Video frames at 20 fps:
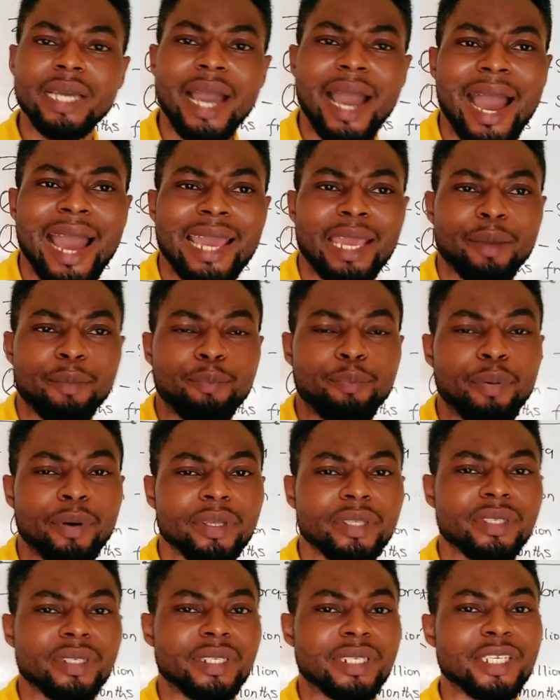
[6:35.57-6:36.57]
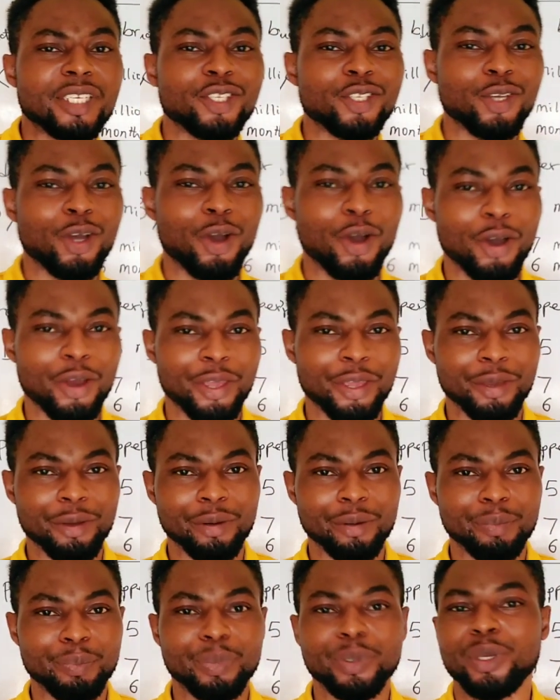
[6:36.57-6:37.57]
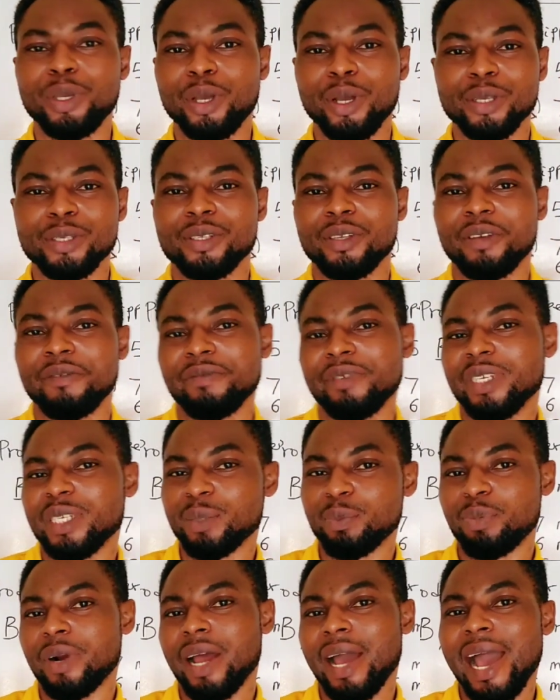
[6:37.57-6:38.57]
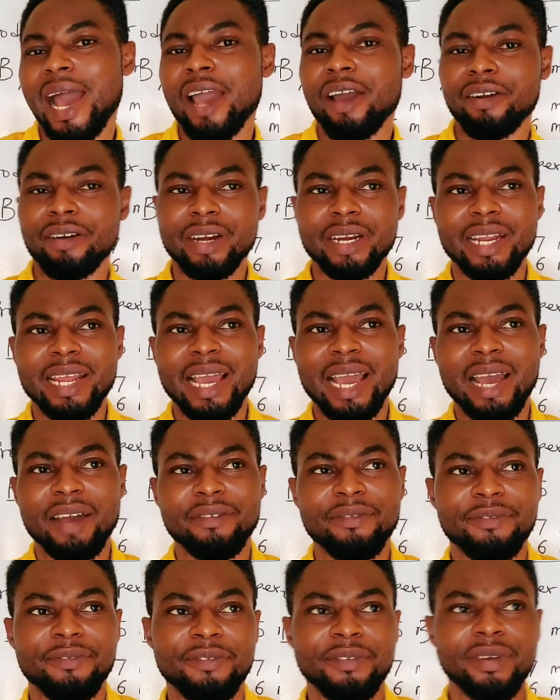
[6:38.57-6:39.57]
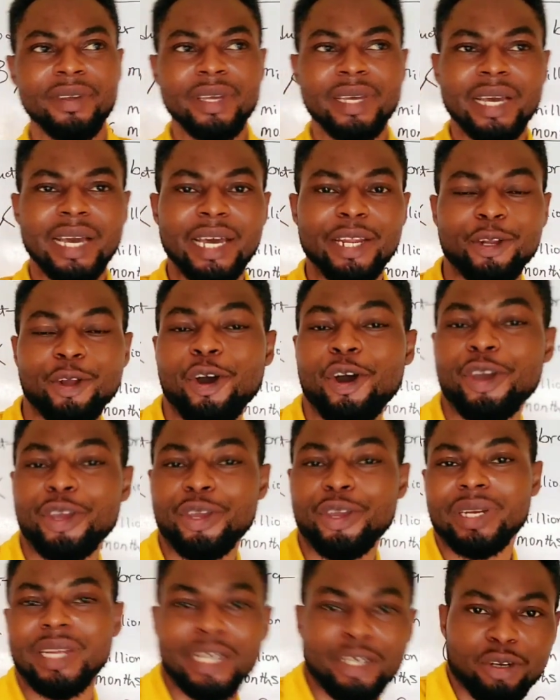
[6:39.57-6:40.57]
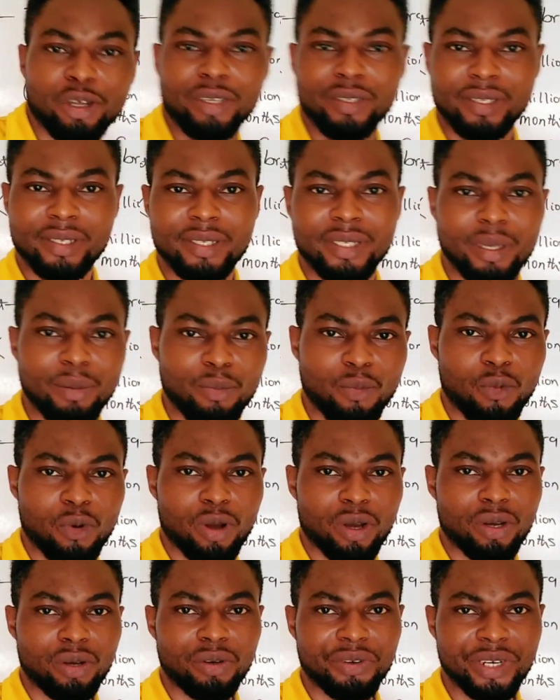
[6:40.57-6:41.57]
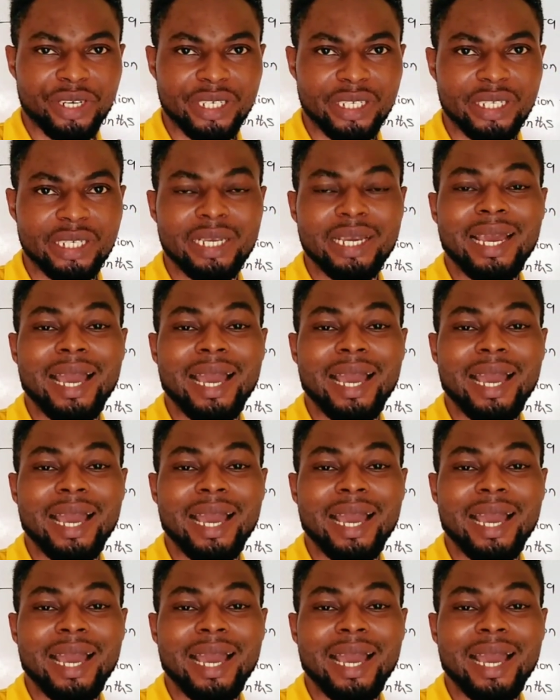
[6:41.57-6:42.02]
I bought this oil because of this bra. I already have an oil that does the same work already.